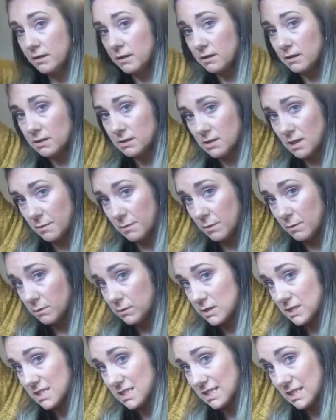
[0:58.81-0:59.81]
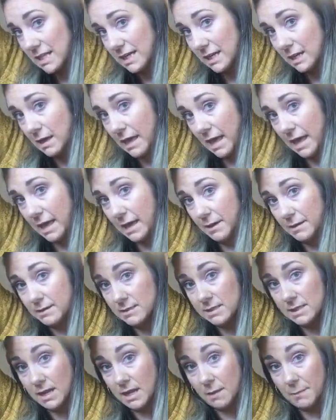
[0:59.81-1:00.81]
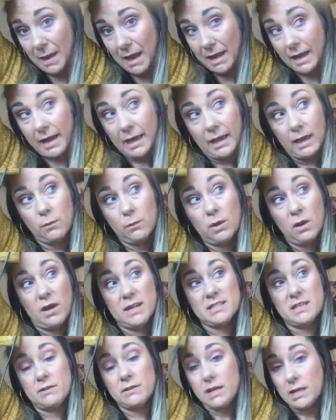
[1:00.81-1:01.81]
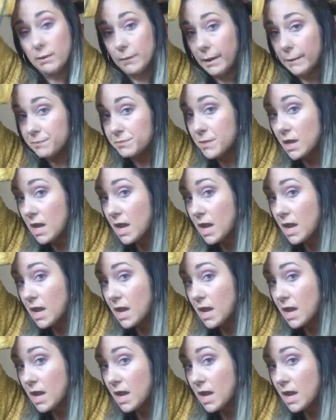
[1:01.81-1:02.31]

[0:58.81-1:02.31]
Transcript: Because nobody wants slick hair, slick back hair. Well, I don't anyway.